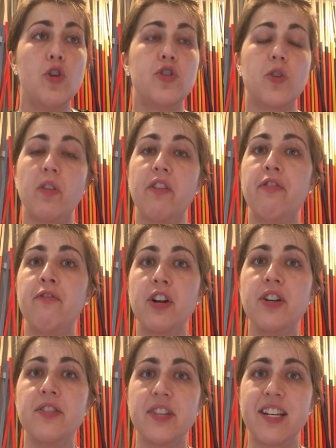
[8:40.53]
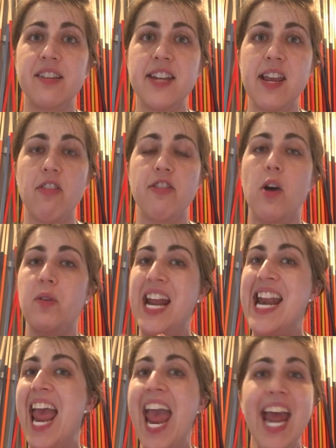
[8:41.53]
So the first 16th note
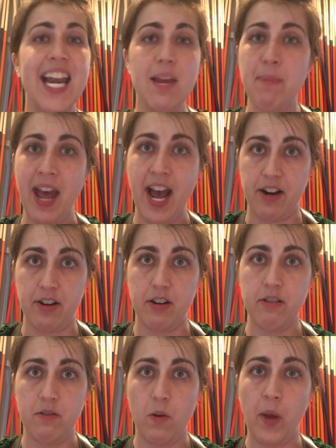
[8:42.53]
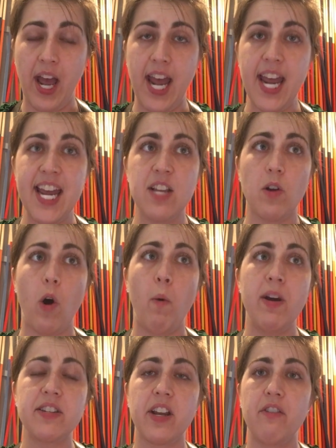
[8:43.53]
in any pattern, okay, is
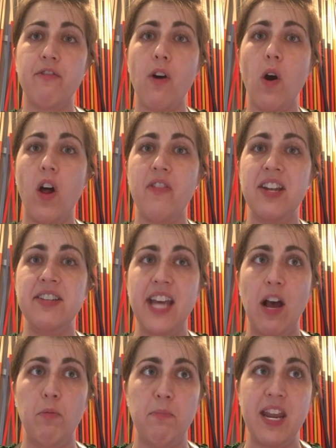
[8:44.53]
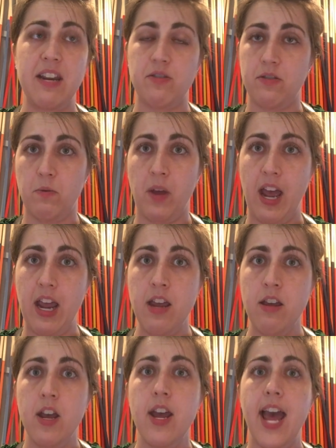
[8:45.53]
always going to fall on the downbeat,
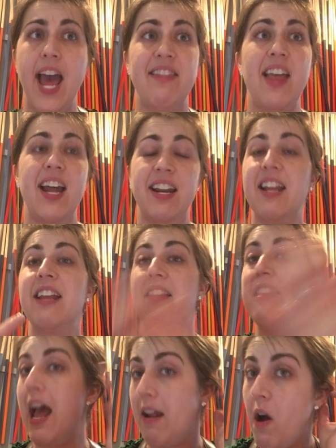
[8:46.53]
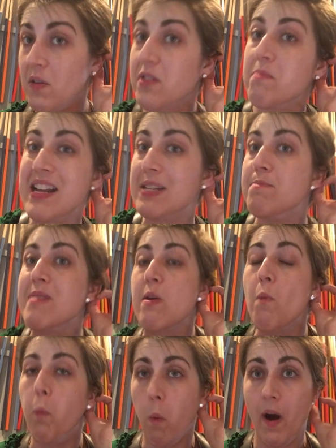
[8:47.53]
okay? And that also means
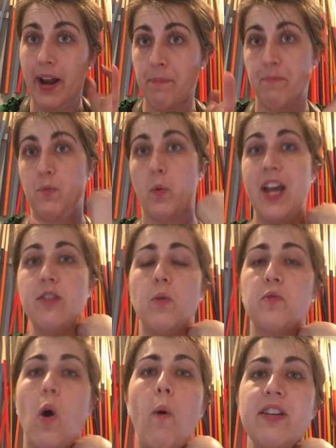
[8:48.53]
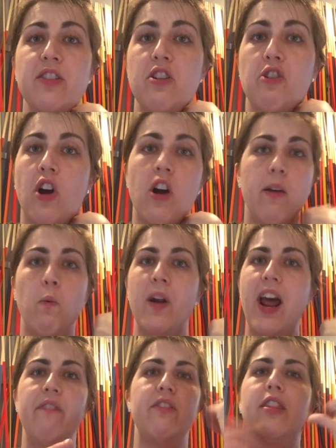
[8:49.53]
beat 1, okay? So it's always going to occur on
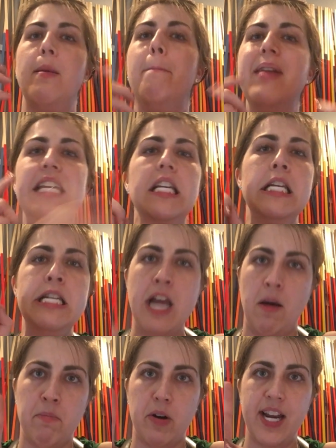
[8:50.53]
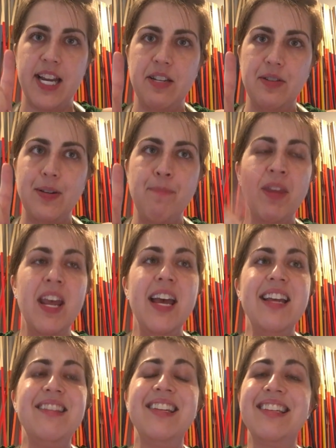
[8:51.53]
whatever the beat number is.
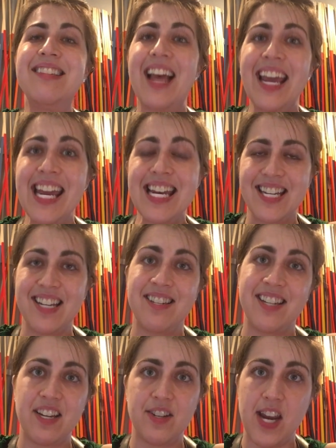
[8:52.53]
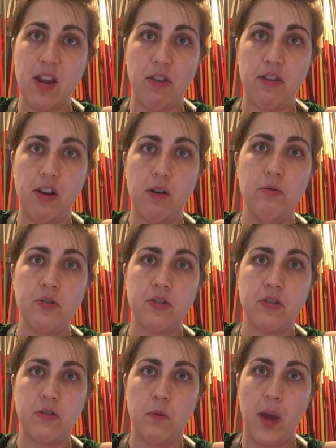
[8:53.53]
The second 16th note
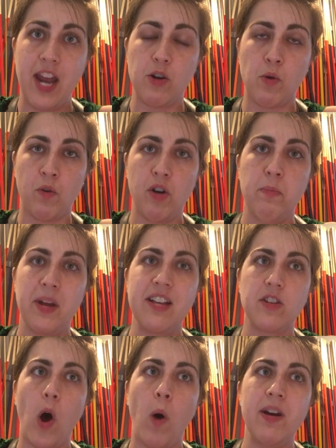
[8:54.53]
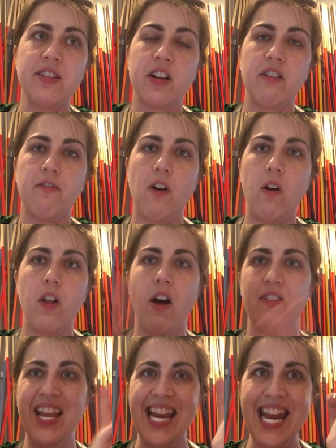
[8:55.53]
in a group is always going to fall
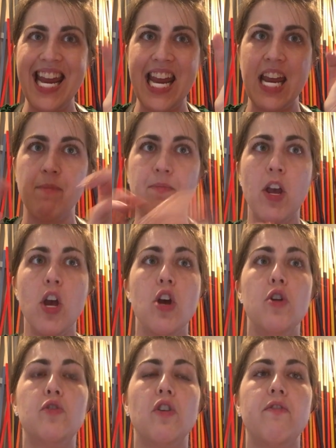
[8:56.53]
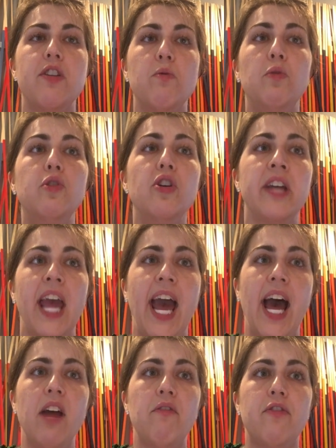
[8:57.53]
on the E. So if you look
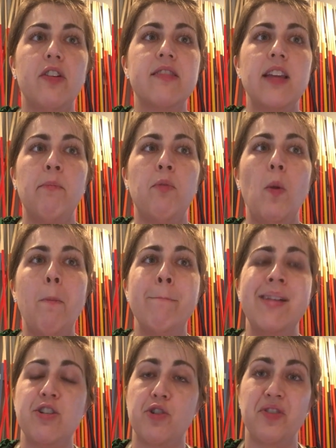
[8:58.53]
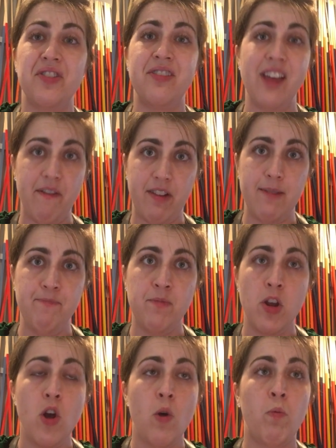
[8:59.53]
at, for example, measure 7,
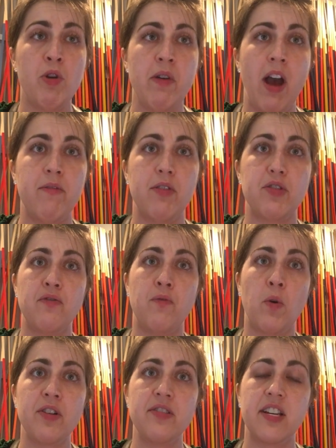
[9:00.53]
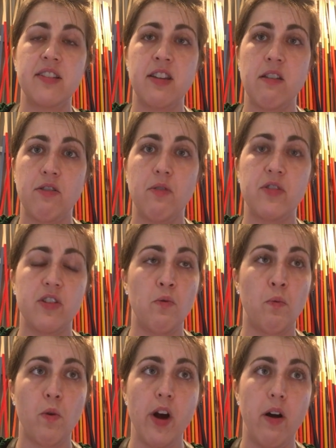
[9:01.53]
where you have 4 16th notes in a
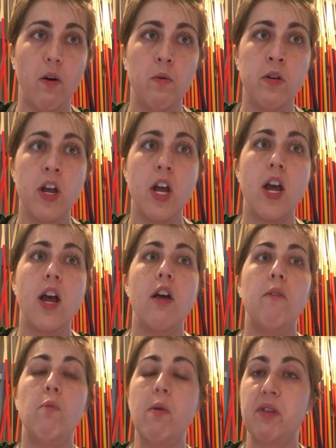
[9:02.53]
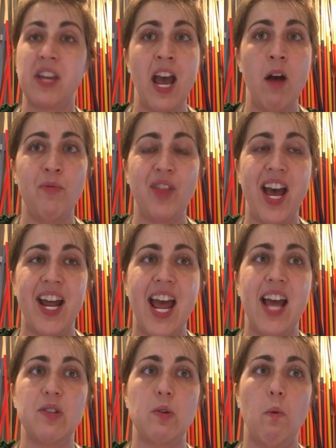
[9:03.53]
row, we would count that
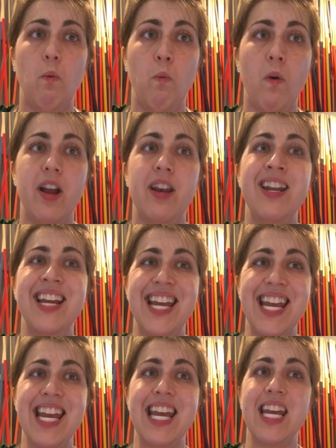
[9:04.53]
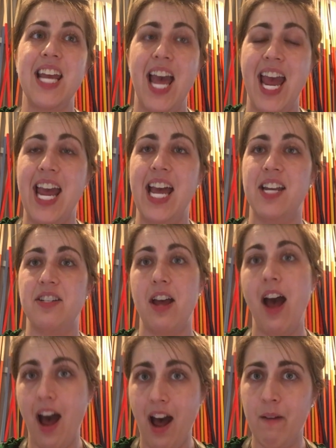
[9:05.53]
as 1, E, and
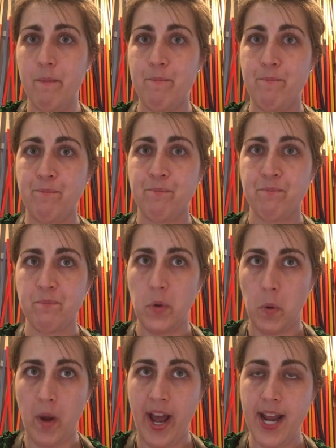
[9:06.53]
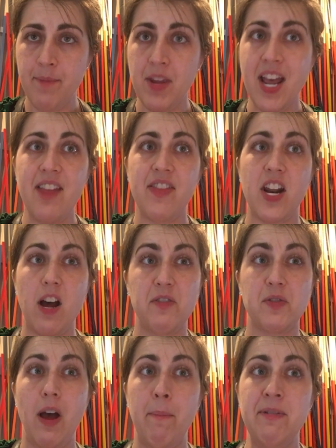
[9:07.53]
okay? That
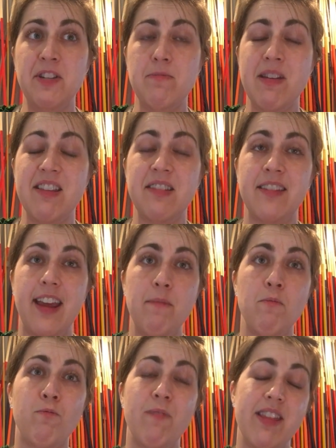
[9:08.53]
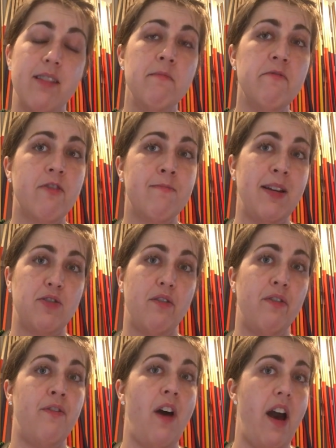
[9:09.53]
also happens to be the same rhythm for measure
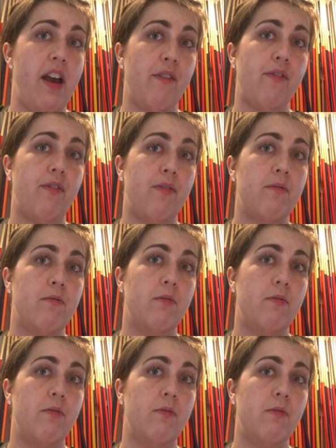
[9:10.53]
5,